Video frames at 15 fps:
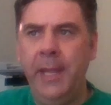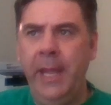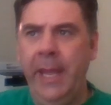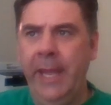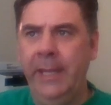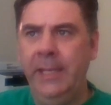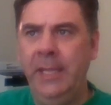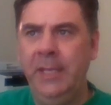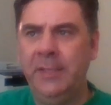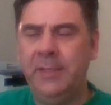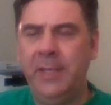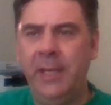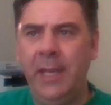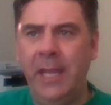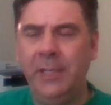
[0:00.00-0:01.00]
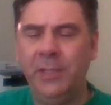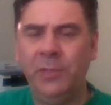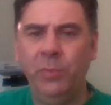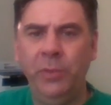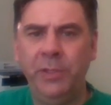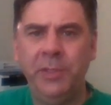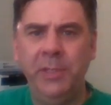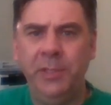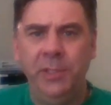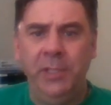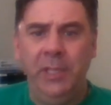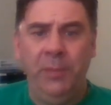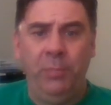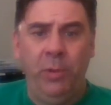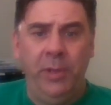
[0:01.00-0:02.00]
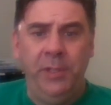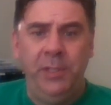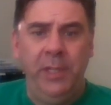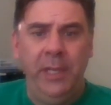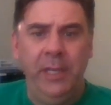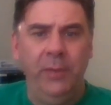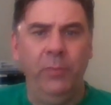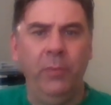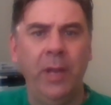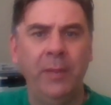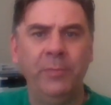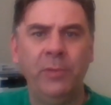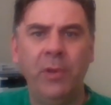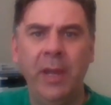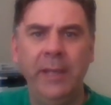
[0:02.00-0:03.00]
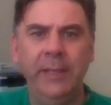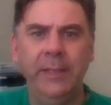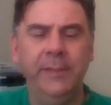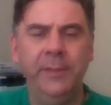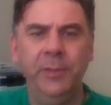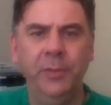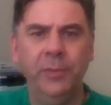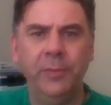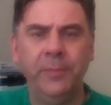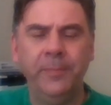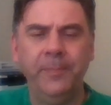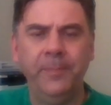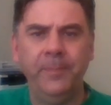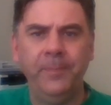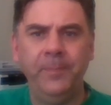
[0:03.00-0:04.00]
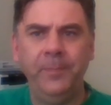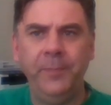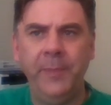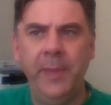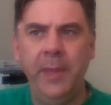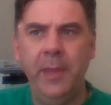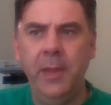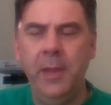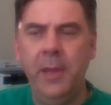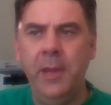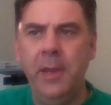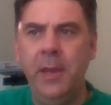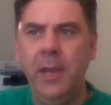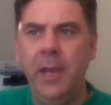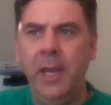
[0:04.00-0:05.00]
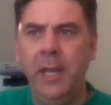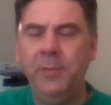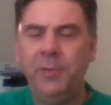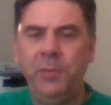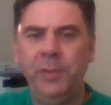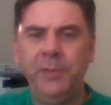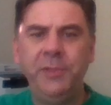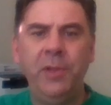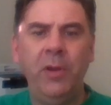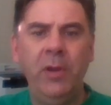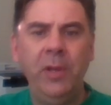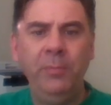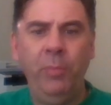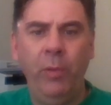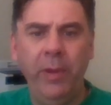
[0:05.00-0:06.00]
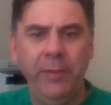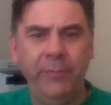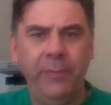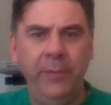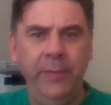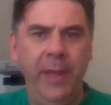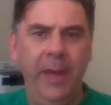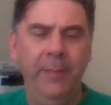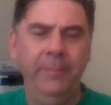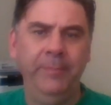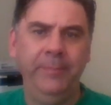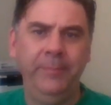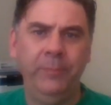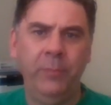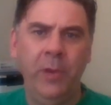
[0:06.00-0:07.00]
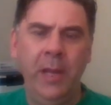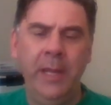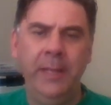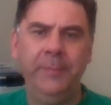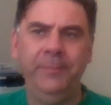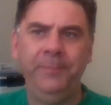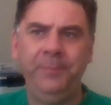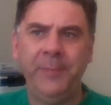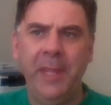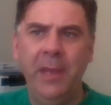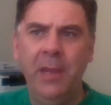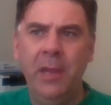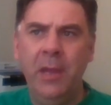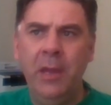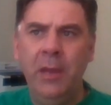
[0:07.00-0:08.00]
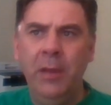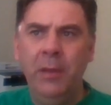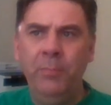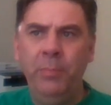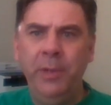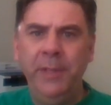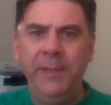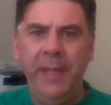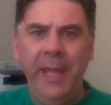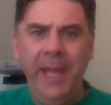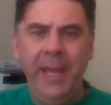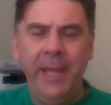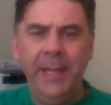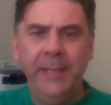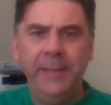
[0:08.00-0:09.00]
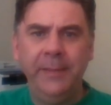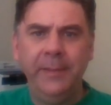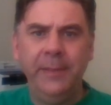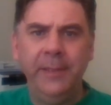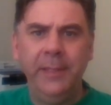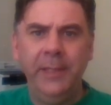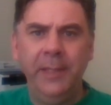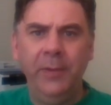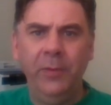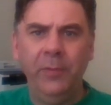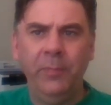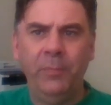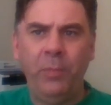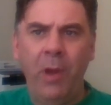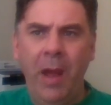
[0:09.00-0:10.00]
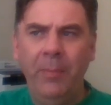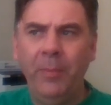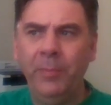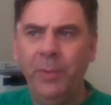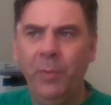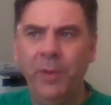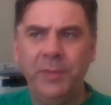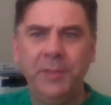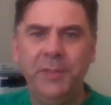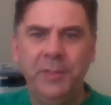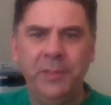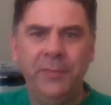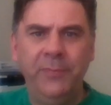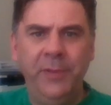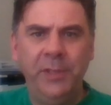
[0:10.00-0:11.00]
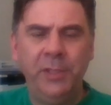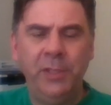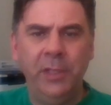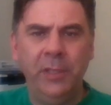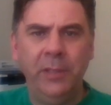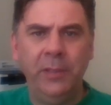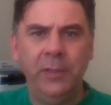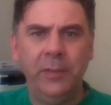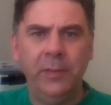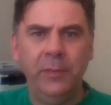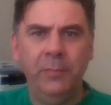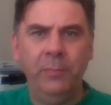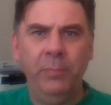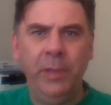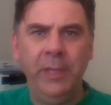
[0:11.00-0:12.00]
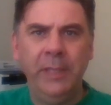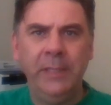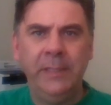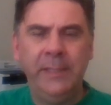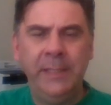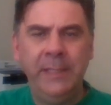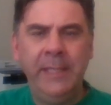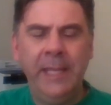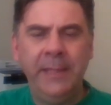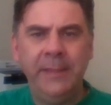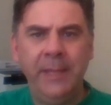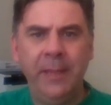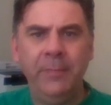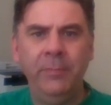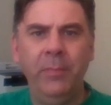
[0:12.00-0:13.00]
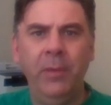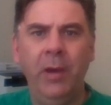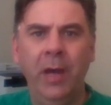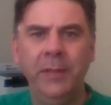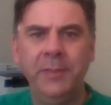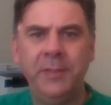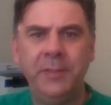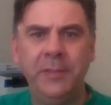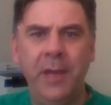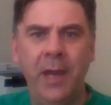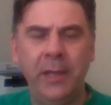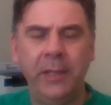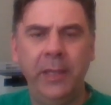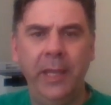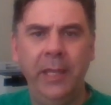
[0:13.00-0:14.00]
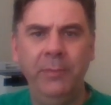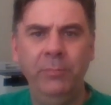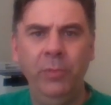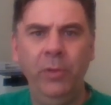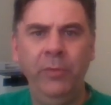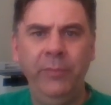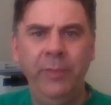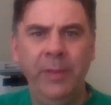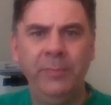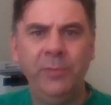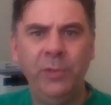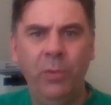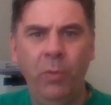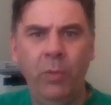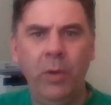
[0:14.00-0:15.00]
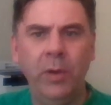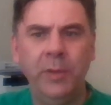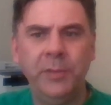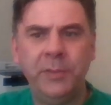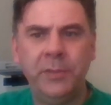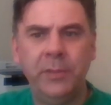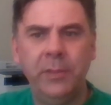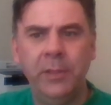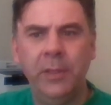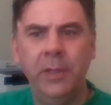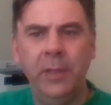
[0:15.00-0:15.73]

And he said, I just wish that she appreciated what I'm trying to do. And it was a real turning point for them, right? But in the end, it probably wasn't sufficient, but it did get them unstuck and move them towards